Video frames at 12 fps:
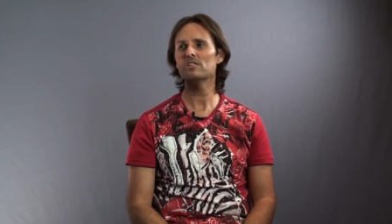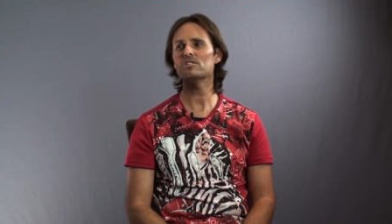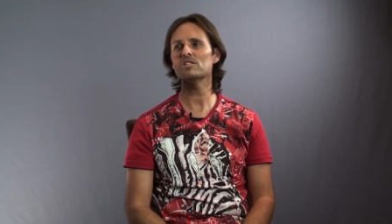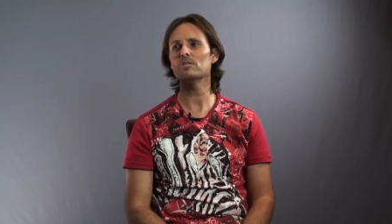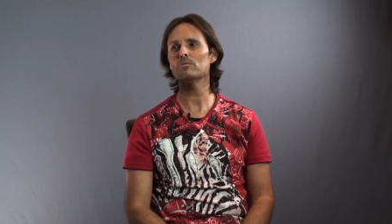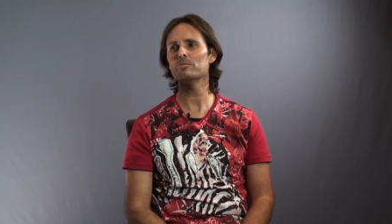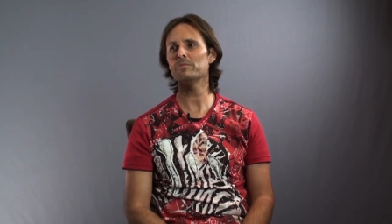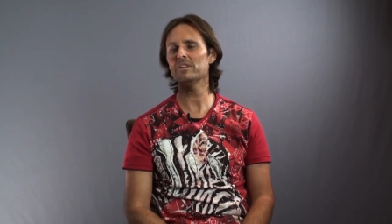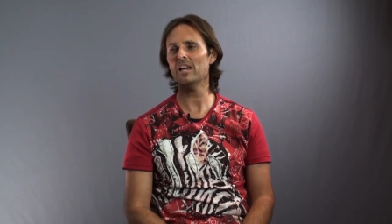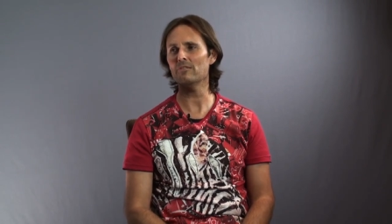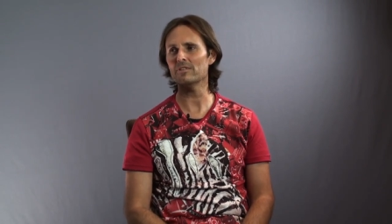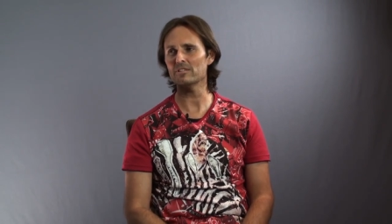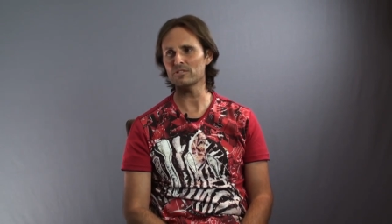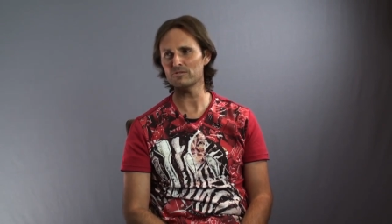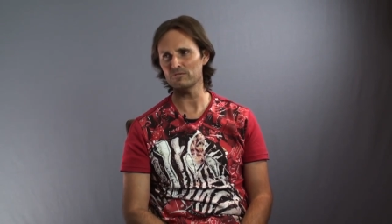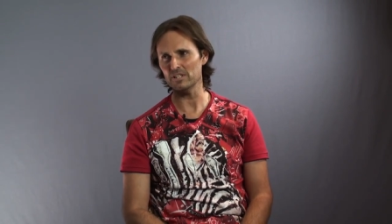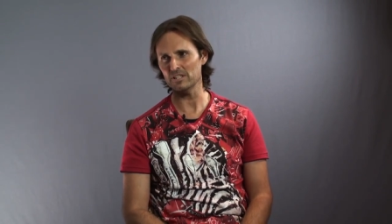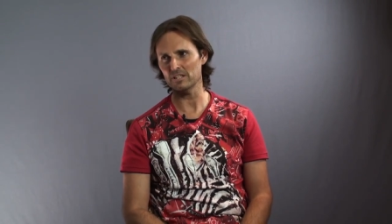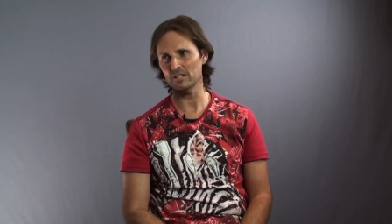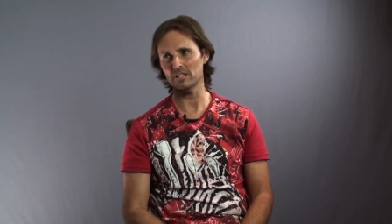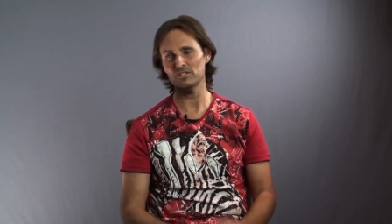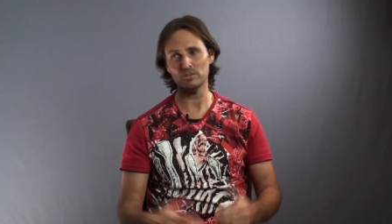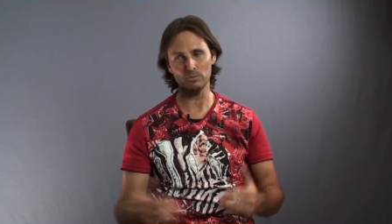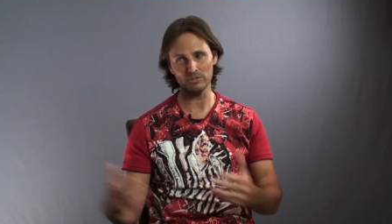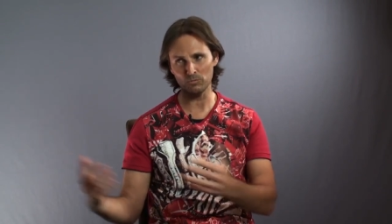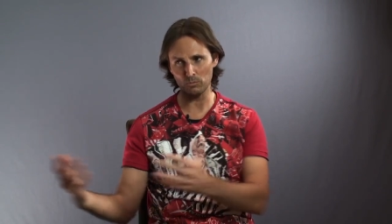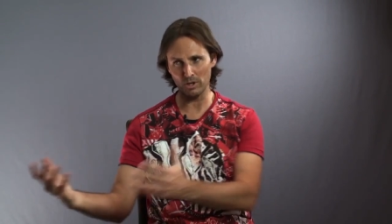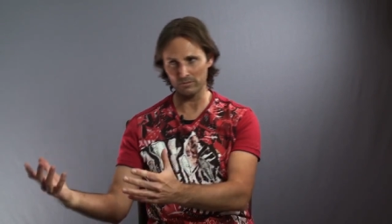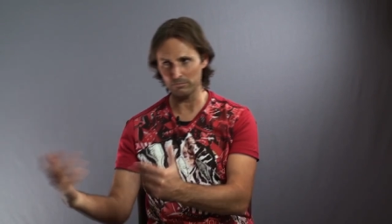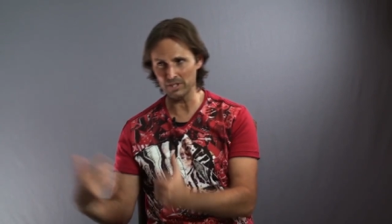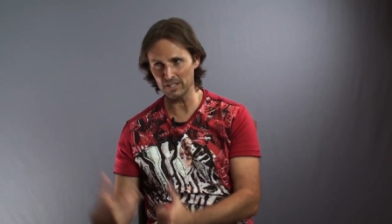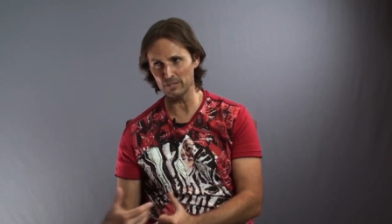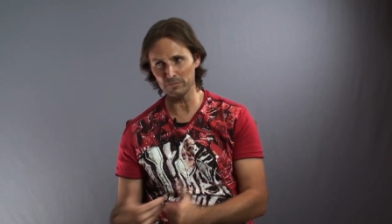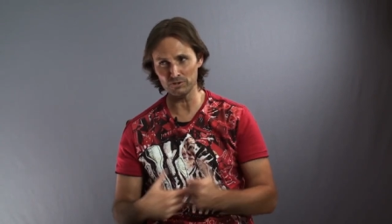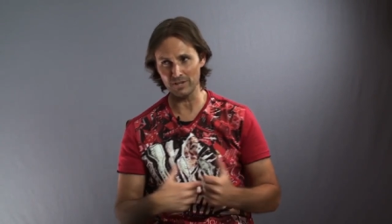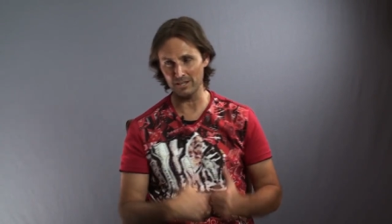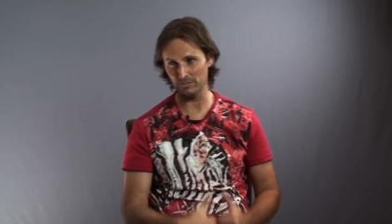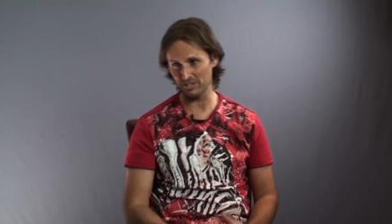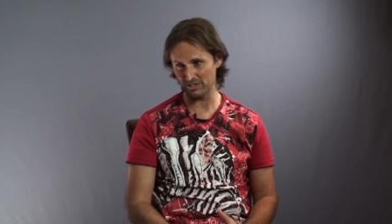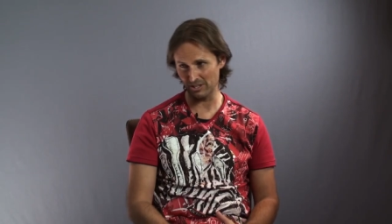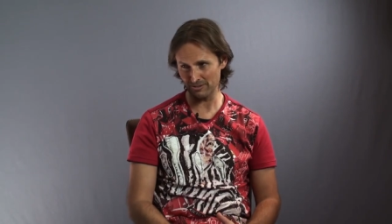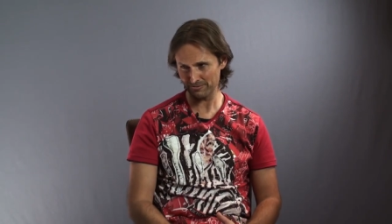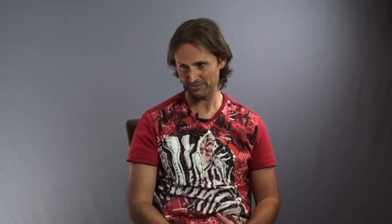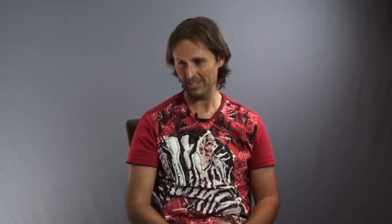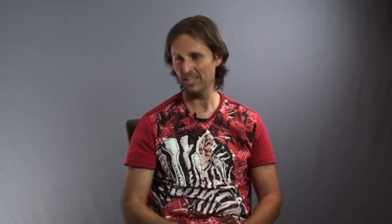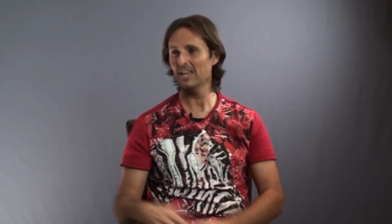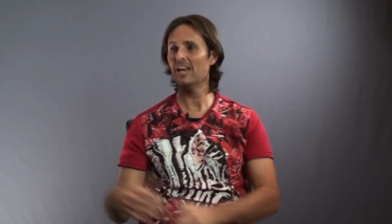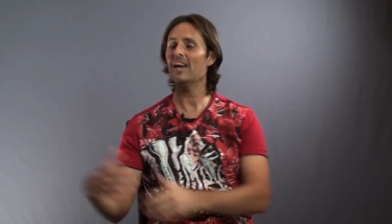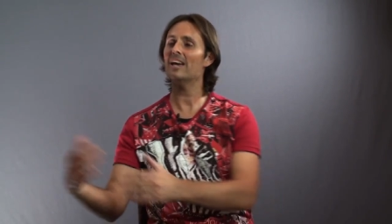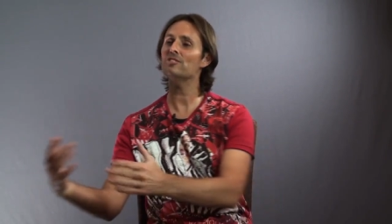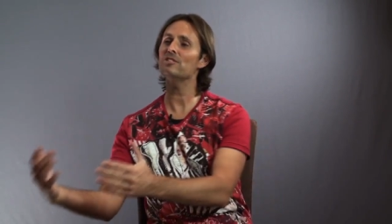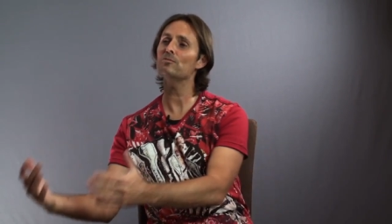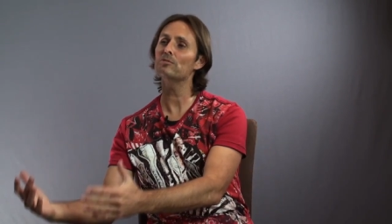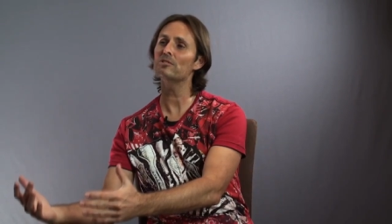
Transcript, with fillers: she would be having this feeling that she wouldn't want me to betray myself mm -hmm. and she